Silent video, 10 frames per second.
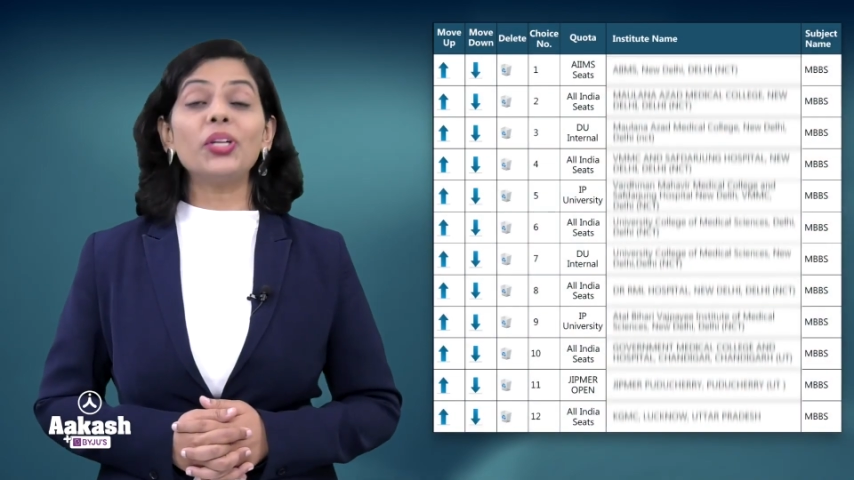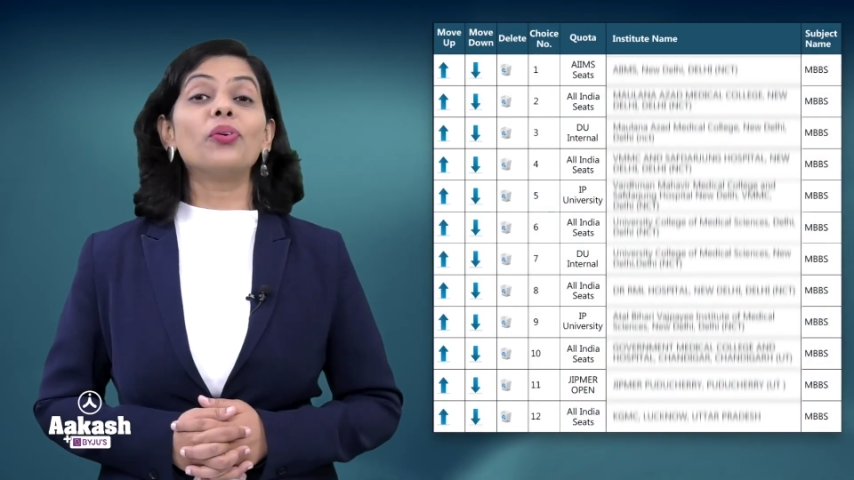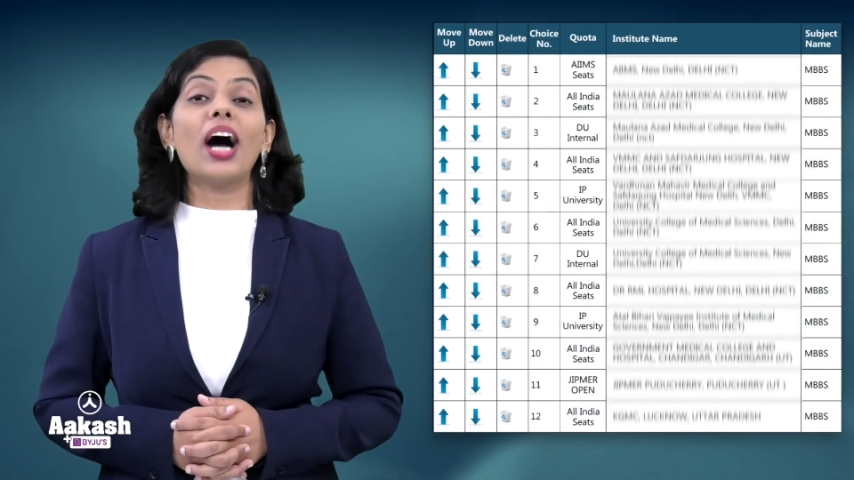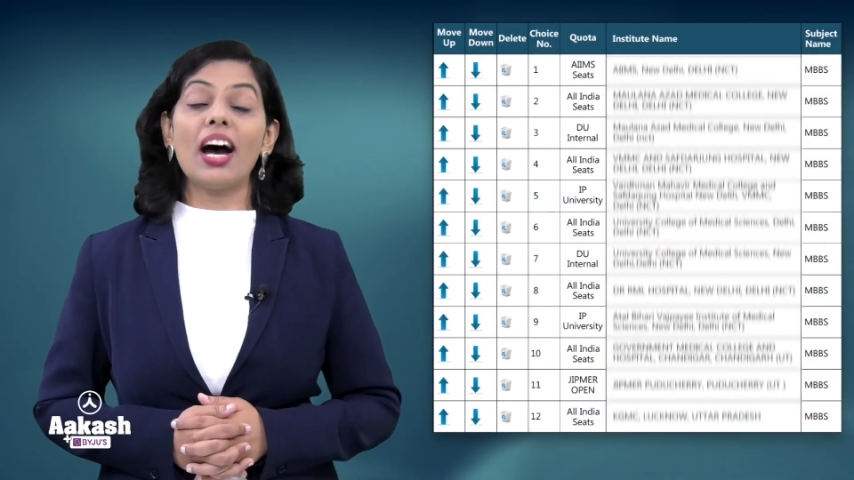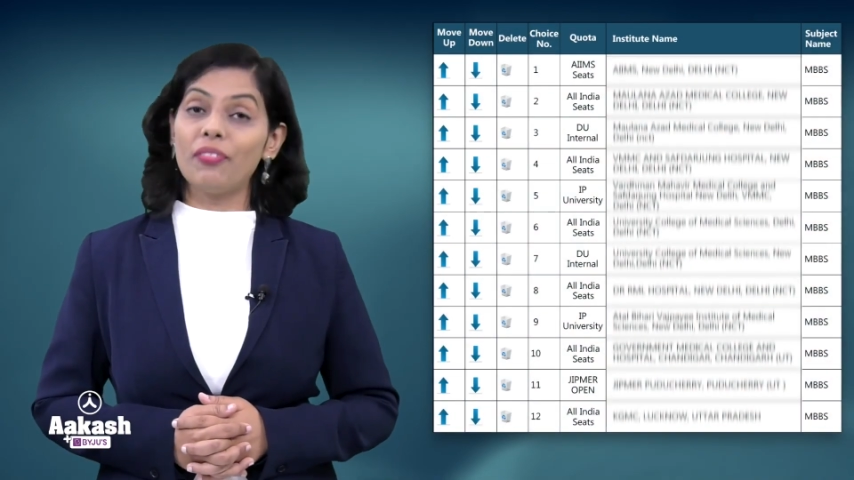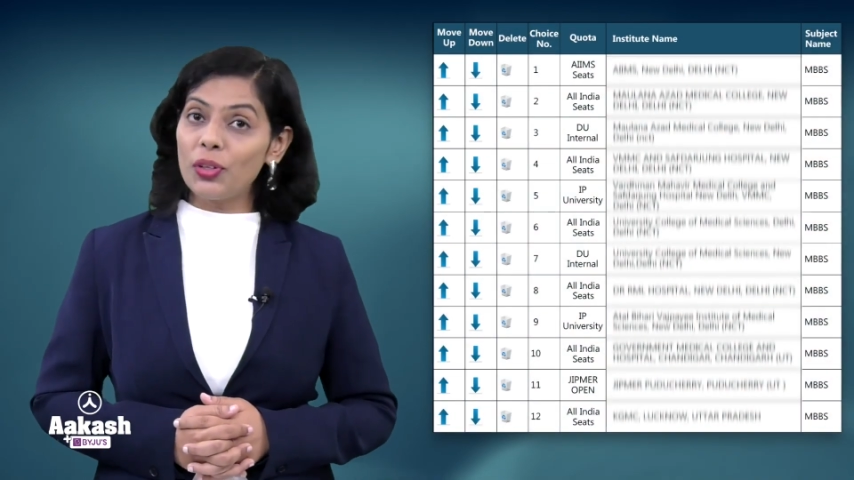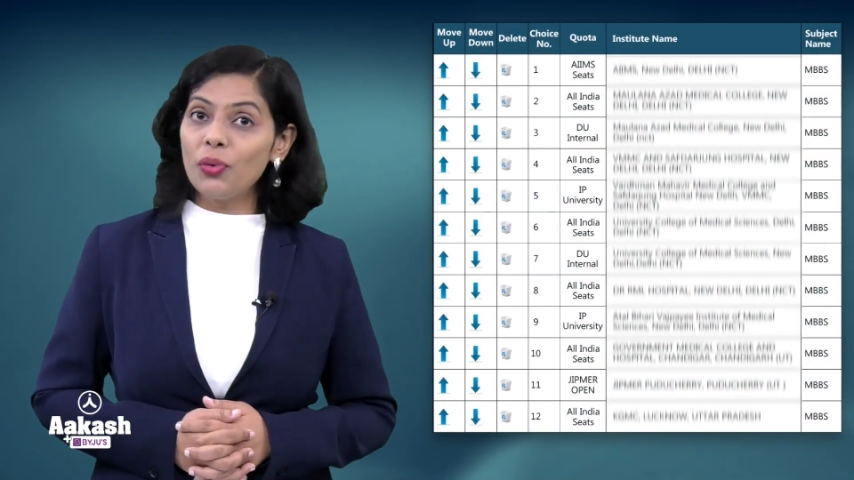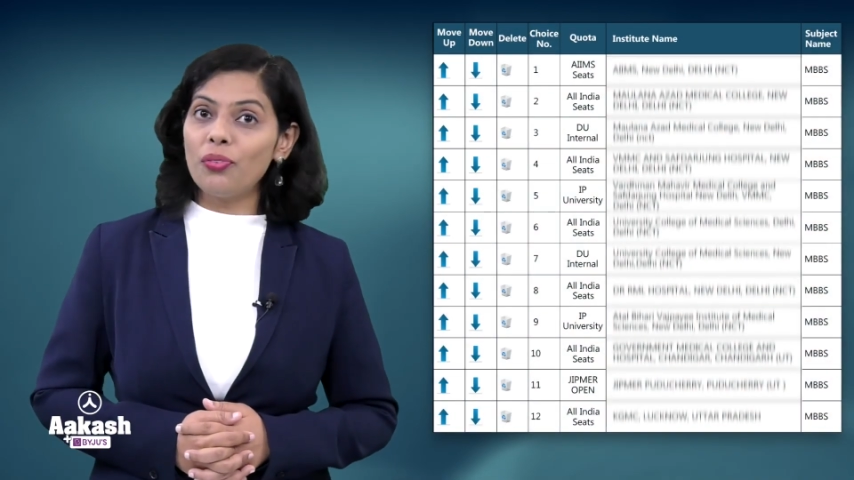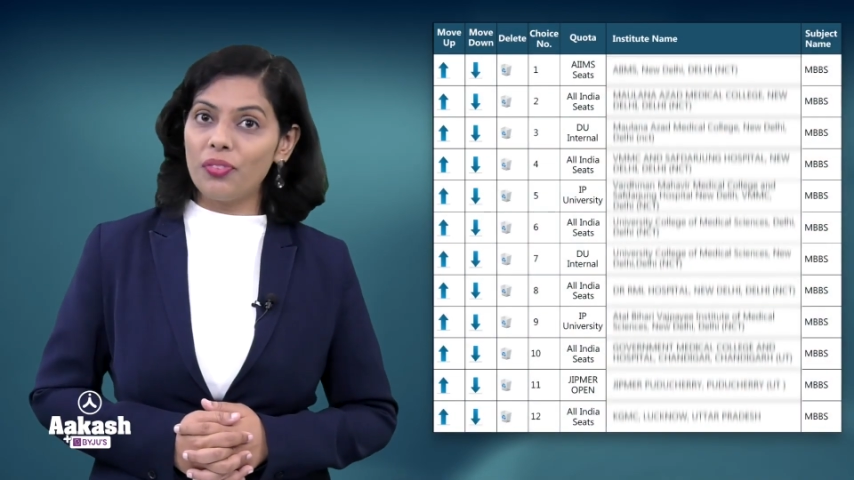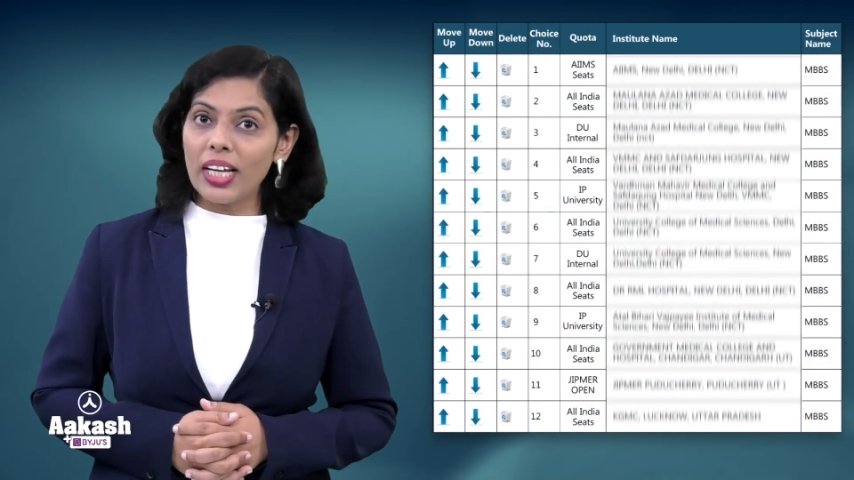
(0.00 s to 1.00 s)
you have
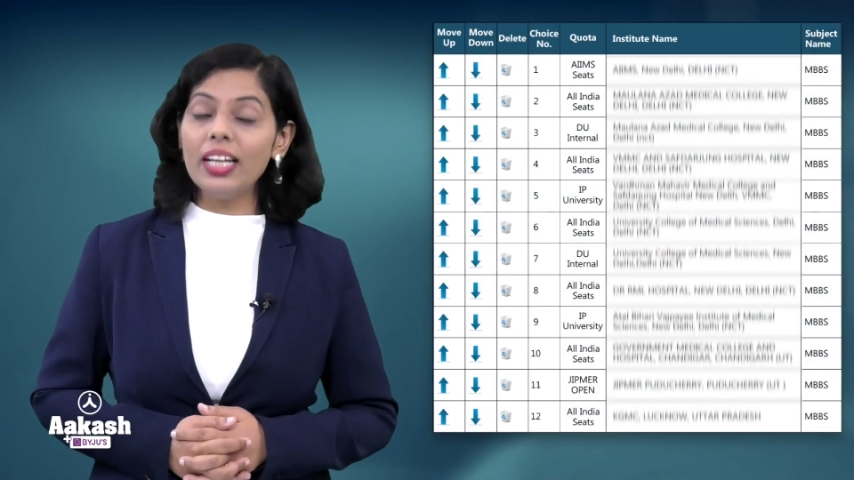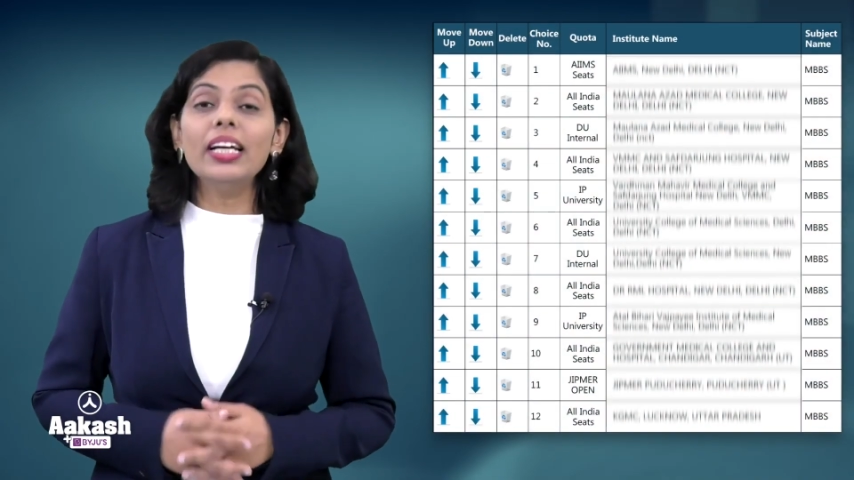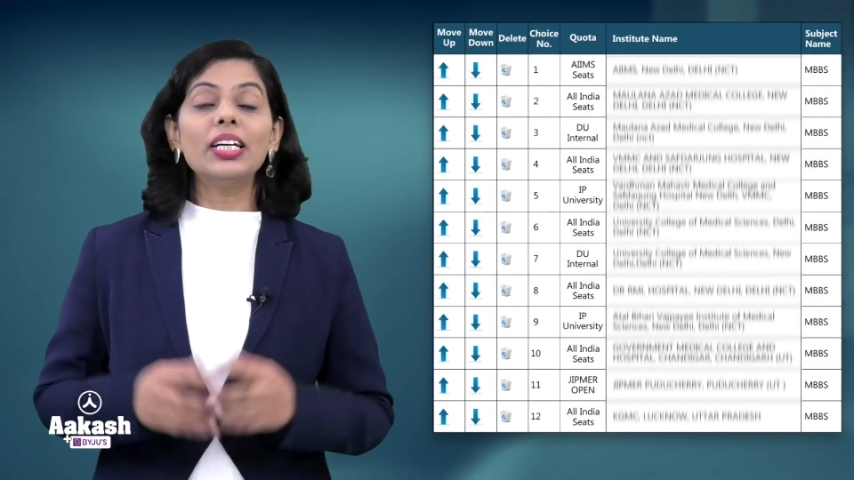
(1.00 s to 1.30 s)
to fill